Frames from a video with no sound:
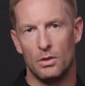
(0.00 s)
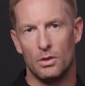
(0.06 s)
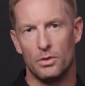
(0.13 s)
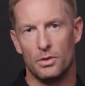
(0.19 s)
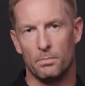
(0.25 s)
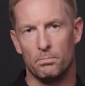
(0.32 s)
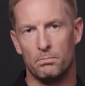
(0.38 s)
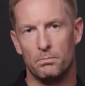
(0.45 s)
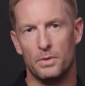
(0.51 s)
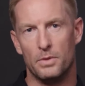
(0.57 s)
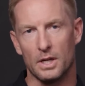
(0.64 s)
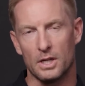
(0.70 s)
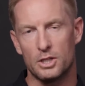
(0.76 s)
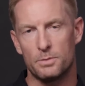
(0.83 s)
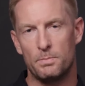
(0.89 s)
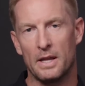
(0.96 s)
the
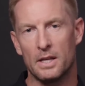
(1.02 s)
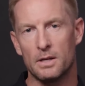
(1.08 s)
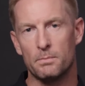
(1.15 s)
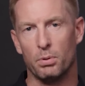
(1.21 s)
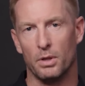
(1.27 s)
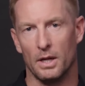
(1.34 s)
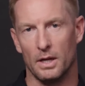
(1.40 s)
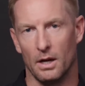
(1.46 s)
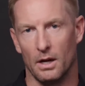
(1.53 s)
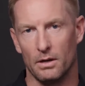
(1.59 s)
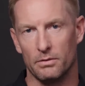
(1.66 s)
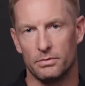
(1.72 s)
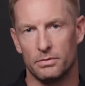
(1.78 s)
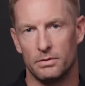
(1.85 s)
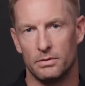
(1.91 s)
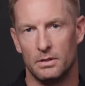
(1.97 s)
expanded playoff
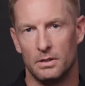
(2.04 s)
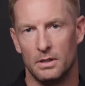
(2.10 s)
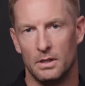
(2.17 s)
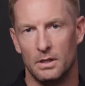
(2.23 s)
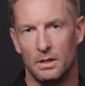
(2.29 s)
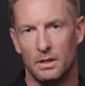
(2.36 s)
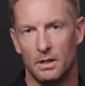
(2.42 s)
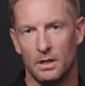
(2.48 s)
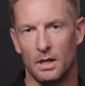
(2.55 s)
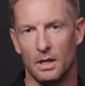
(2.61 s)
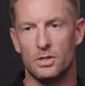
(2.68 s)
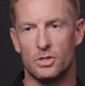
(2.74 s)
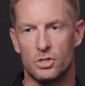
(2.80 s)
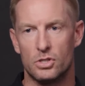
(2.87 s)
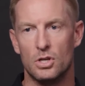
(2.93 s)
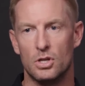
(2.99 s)

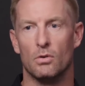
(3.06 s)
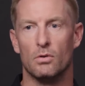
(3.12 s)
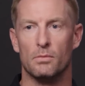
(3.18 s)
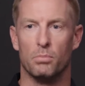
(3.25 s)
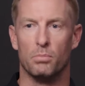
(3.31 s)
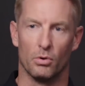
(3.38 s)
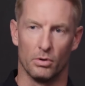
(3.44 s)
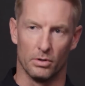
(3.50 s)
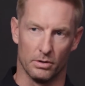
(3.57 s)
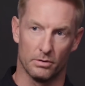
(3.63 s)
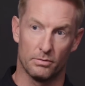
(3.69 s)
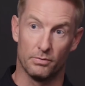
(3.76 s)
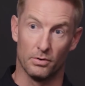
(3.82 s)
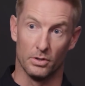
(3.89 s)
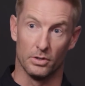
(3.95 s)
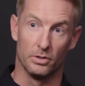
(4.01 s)
is so important
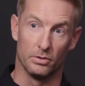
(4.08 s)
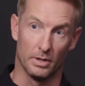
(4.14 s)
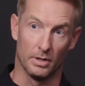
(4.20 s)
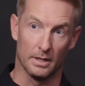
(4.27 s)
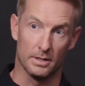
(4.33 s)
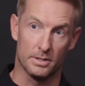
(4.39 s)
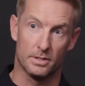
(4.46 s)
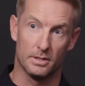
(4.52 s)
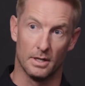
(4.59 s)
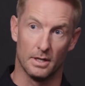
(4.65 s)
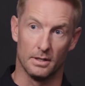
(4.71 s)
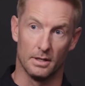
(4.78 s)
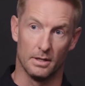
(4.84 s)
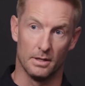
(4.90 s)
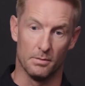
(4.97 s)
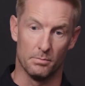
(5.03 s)
for you guys
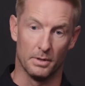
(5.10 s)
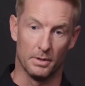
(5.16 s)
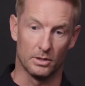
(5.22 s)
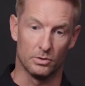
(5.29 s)
in the Big